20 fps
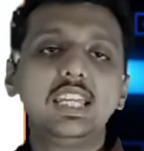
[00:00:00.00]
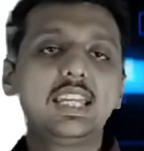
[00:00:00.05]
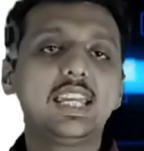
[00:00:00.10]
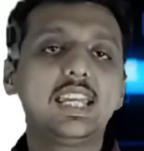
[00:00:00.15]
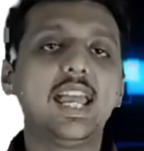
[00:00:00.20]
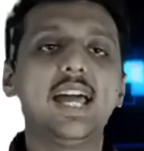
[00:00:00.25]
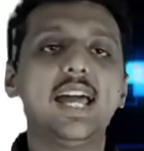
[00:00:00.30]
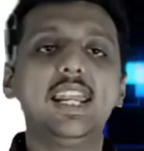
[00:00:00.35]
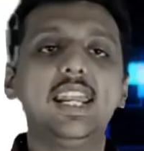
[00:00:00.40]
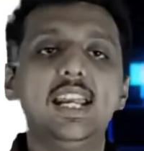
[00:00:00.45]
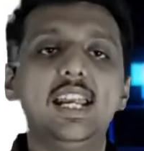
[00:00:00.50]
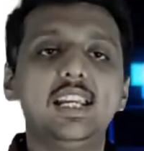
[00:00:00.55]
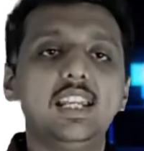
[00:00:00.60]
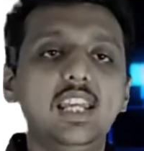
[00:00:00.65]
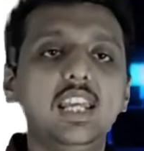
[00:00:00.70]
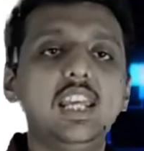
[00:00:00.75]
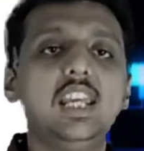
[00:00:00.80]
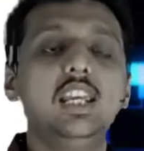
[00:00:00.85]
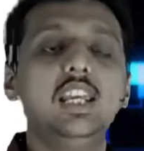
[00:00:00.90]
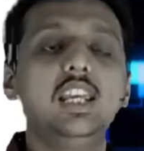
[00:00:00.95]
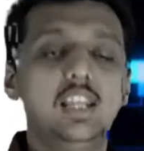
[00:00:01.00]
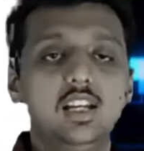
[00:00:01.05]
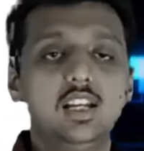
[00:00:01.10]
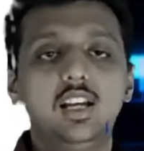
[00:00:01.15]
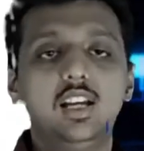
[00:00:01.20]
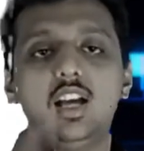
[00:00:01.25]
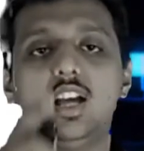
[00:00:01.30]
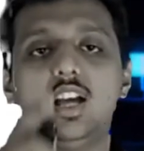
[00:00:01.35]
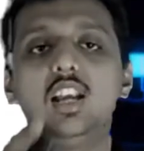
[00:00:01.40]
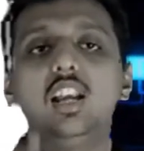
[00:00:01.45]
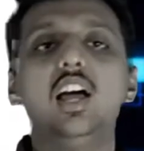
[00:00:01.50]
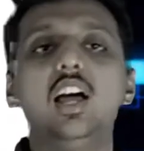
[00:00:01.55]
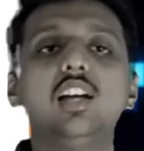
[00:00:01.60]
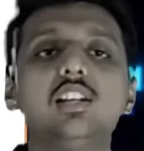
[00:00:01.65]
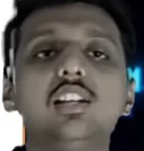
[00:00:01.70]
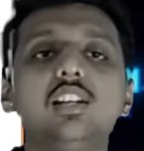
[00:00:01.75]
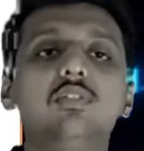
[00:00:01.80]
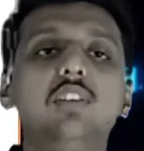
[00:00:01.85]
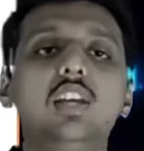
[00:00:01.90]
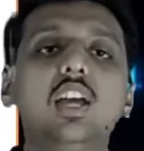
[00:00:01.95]
caret E, and
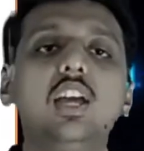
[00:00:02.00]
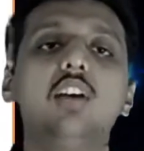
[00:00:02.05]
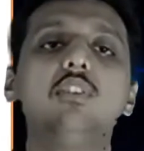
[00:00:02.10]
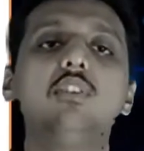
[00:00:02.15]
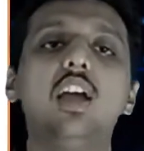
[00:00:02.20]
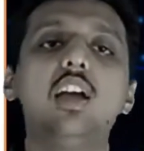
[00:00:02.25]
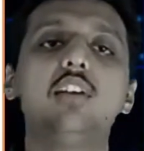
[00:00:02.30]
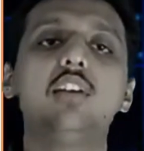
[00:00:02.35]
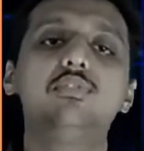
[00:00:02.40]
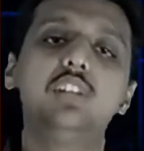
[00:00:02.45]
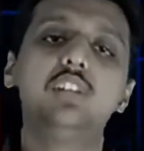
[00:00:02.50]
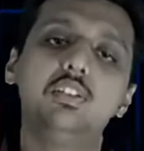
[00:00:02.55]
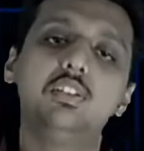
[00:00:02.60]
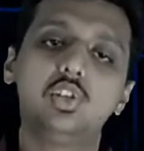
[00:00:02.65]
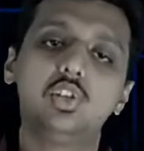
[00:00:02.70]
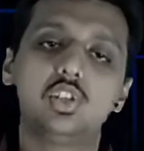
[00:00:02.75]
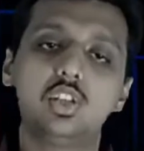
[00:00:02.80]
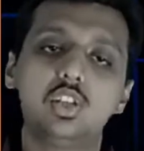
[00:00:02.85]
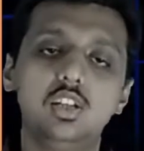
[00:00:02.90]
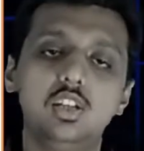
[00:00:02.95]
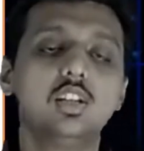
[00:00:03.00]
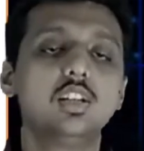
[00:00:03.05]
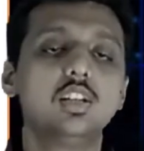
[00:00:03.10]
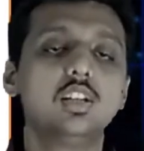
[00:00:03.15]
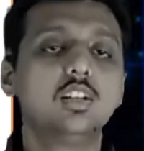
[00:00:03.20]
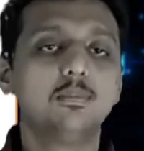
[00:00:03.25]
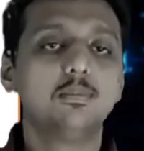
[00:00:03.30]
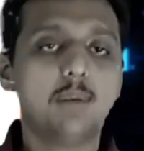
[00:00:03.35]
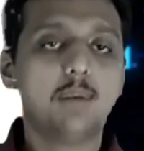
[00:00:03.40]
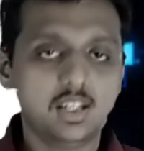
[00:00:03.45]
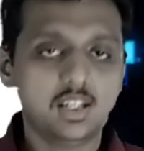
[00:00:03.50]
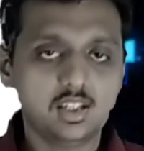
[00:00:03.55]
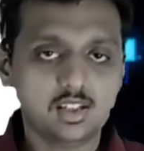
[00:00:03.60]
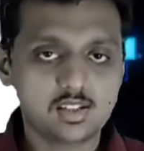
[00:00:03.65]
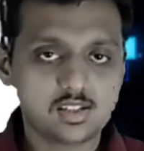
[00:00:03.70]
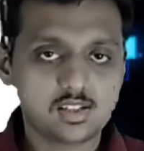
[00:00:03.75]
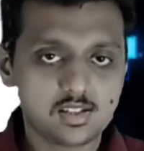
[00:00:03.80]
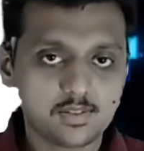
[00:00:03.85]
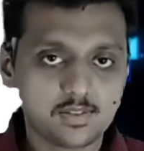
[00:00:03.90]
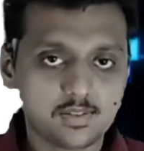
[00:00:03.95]
last we have F division
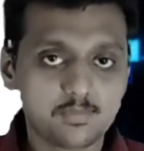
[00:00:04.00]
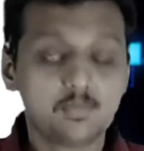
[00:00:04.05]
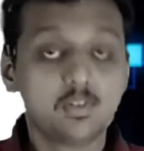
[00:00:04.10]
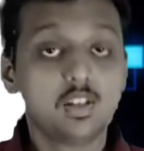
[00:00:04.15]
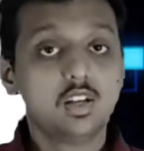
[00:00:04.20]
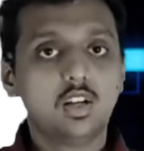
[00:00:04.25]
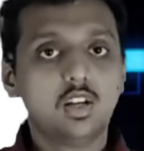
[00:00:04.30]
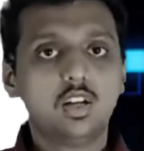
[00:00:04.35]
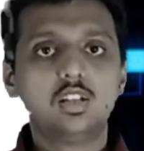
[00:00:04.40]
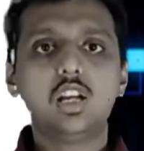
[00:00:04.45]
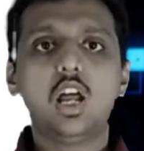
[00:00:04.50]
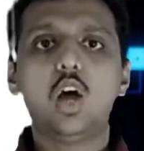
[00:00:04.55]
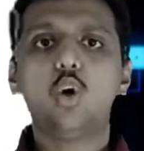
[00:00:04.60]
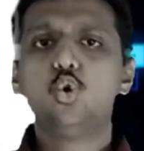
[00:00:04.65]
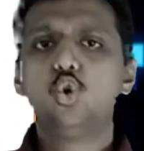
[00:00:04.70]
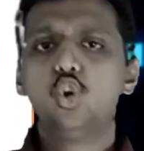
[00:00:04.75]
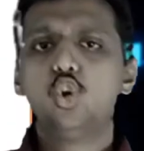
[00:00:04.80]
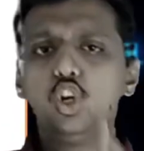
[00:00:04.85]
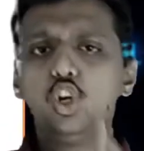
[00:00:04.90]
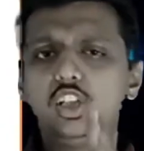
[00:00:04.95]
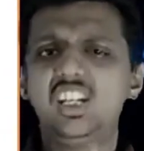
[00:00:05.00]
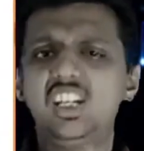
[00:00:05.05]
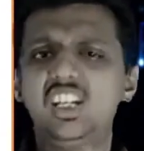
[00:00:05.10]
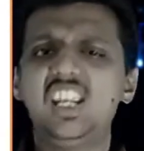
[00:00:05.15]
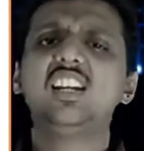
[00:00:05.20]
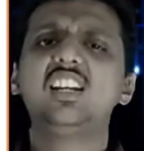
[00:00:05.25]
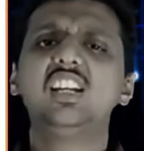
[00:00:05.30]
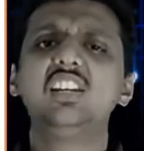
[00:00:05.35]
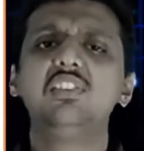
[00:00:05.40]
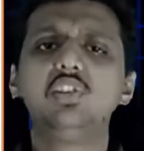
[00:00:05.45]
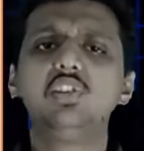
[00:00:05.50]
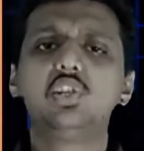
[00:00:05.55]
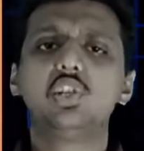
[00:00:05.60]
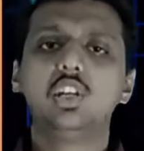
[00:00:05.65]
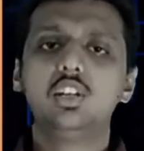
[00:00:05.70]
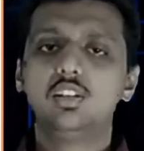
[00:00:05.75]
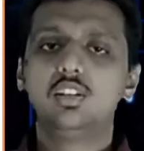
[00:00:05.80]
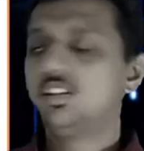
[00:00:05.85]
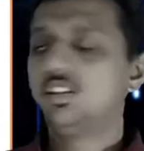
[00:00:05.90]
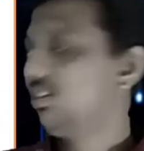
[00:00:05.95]
minus. Now take
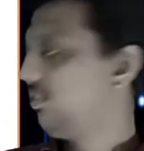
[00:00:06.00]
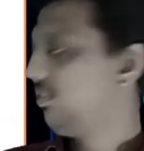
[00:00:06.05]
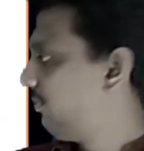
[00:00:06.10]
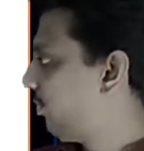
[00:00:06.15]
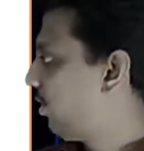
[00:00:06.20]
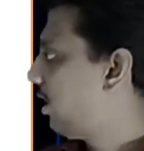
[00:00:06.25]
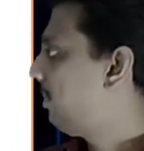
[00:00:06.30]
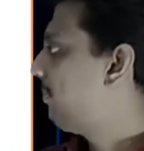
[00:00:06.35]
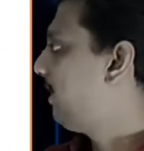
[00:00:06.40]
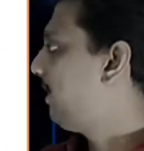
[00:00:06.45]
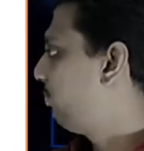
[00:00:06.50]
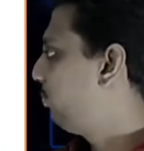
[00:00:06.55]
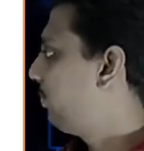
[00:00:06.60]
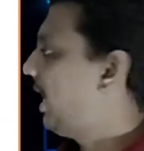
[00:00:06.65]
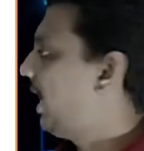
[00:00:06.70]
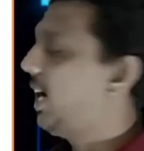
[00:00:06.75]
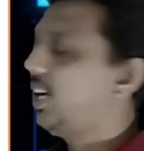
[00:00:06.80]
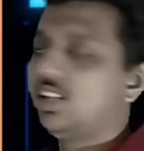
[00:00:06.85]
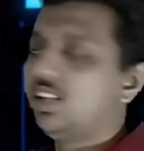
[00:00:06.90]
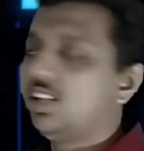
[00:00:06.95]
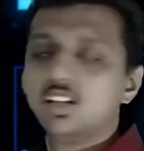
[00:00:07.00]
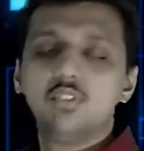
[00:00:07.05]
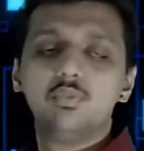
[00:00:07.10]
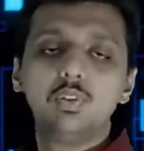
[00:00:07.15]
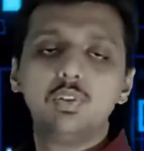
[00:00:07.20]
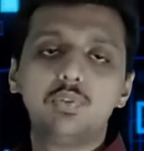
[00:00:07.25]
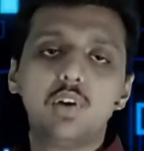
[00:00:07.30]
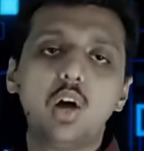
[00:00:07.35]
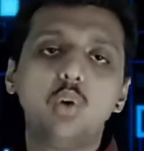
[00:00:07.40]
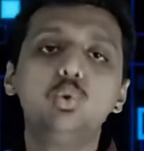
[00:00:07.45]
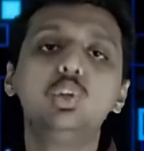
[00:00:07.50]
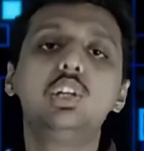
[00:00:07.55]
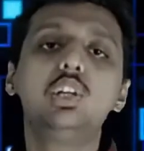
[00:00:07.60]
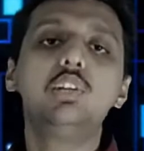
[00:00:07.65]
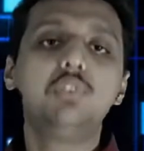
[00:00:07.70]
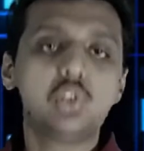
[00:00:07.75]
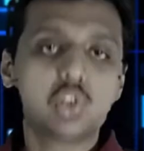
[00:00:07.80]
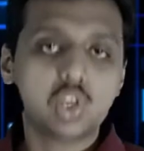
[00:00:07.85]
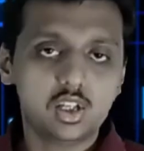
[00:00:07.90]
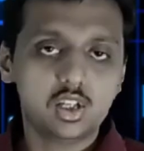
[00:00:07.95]
division from left to right. We found
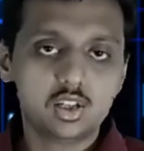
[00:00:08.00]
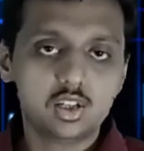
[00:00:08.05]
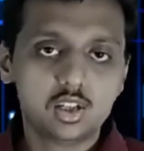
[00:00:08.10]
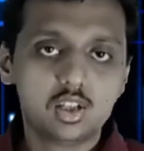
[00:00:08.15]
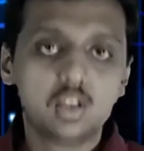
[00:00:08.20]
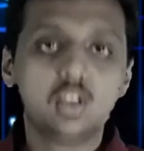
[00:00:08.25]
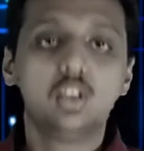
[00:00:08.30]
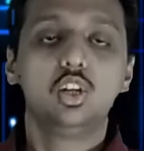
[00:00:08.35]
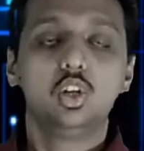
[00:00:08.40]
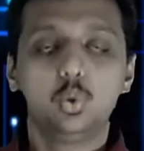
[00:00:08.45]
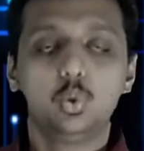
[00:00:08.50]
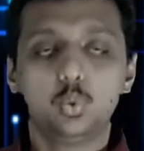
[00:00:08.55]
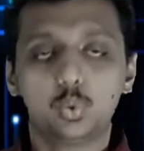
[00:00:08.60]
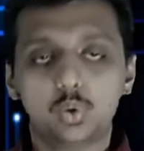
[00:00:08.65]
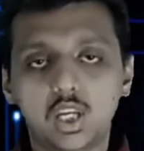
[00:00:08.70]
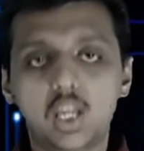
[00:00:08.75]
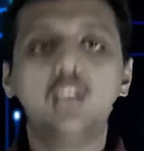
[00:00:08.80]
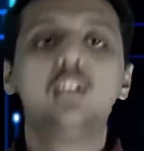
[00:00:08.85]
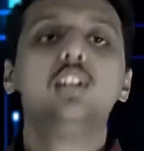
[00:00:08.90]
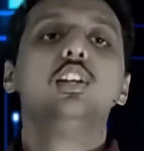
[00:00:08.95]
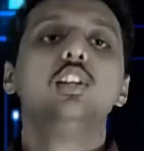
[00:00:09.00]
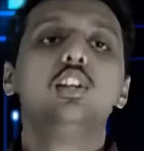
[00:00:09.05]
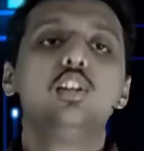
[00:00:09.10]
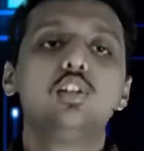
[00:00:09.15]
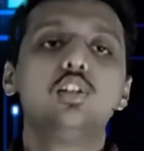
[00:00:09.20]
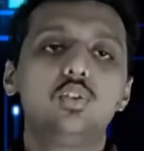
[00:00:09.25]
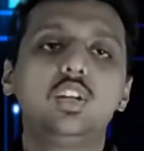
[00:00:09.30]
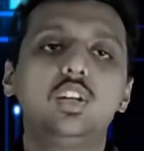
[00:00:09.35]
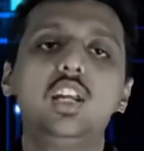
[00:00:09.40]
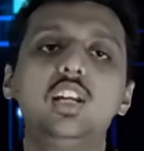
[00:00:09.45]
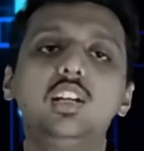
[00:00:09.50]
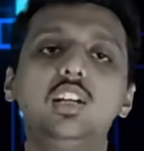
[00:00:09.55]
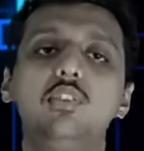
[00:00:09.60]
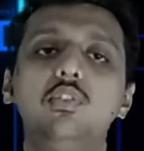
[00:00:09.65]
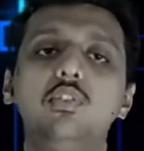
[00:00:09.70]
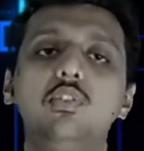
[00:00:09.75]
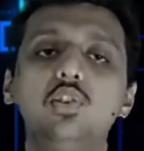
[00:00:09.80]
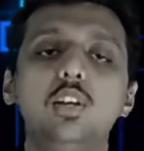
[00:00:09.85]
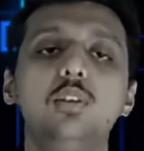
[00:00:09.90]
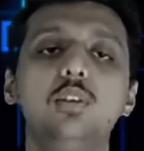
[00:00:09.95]
division. Okay, so take
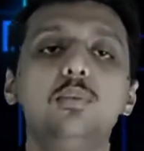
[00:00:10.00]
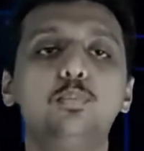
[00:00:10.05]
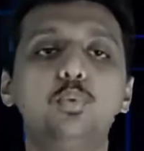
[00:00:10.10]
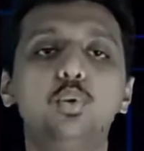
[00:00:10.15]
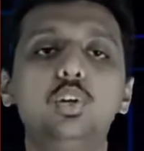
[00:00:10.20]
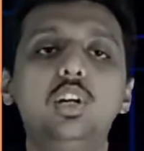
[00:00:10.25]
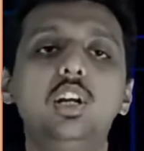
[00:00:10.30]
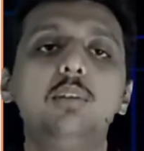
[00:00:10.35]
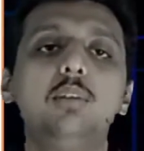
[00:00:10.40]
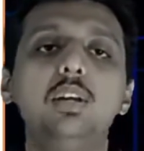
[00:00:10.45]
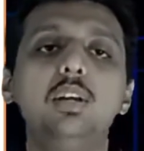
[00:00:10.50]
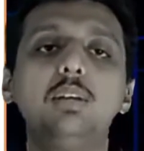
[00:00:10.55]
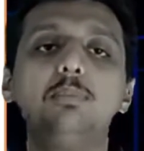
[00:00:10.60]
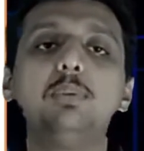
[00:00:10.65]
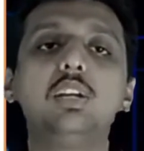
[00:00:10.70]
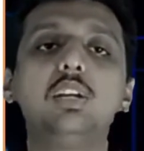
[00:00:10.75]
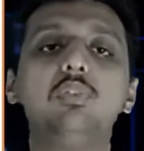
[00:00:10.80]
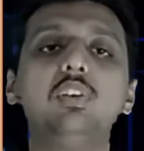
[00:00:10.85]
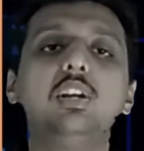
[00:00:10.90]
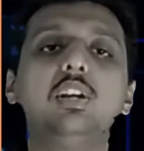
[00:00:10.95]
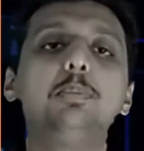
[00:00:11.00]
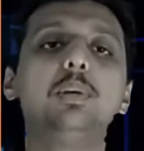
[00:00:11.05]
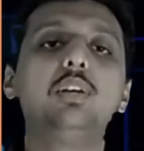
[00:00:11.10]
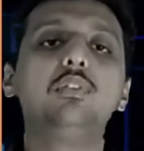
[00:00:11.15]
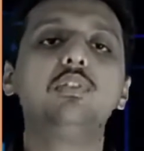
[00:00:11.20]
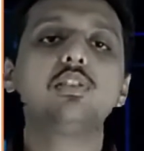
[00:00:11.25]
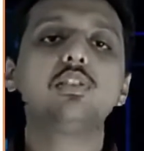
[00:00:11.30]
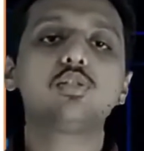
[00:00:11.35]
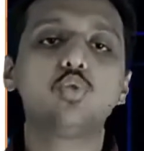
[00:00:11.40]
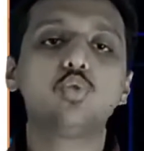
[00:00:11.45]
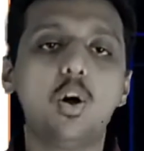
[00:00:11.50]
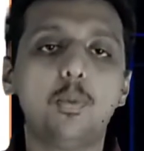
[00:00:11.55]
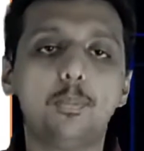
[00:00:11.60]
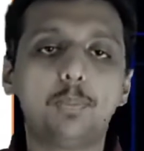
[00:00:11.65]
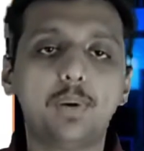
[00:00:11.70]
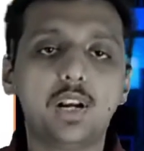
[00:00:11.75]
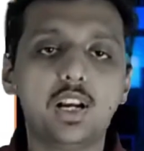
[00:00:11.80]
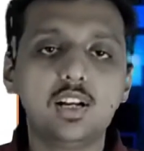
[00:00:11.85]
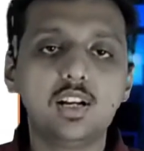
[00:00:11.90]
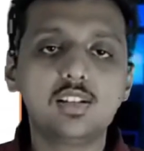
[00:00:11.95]
division, put in between previous two
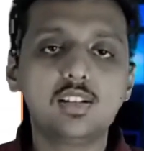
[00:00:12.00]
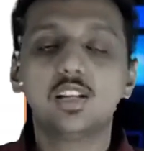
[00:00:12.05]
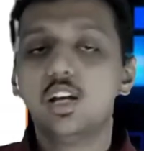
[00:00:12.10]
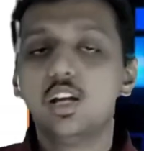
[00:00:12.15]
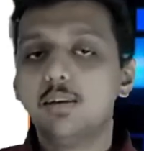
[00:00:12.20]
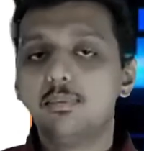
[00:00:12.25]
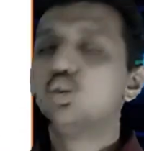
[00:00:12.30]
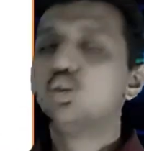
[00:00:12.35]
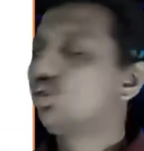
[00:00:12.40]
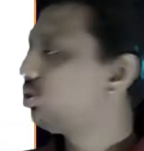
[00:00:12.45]
operands. So